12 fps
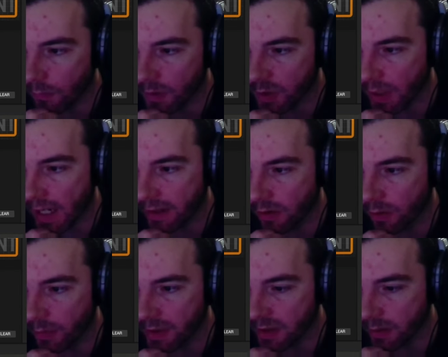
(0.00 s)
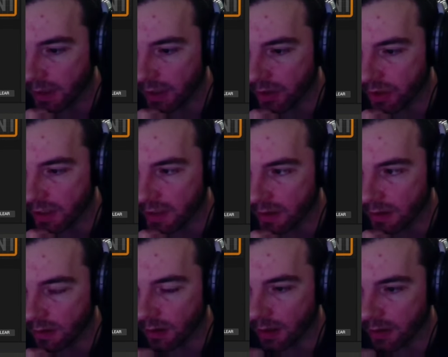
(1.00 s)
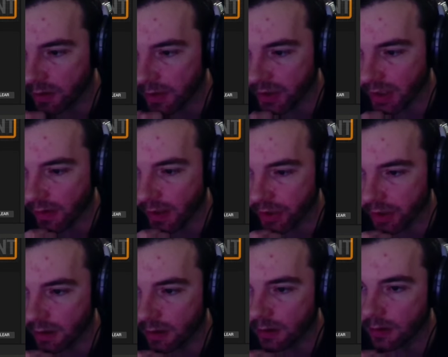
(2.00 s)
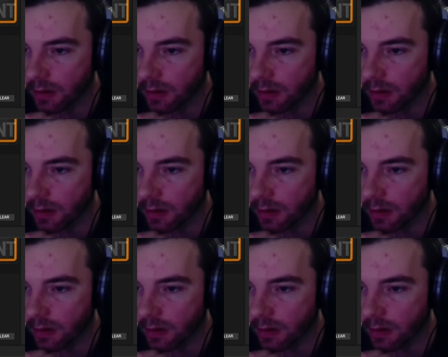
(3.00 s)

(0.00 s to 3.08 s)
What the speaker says: we're adding them into each direction,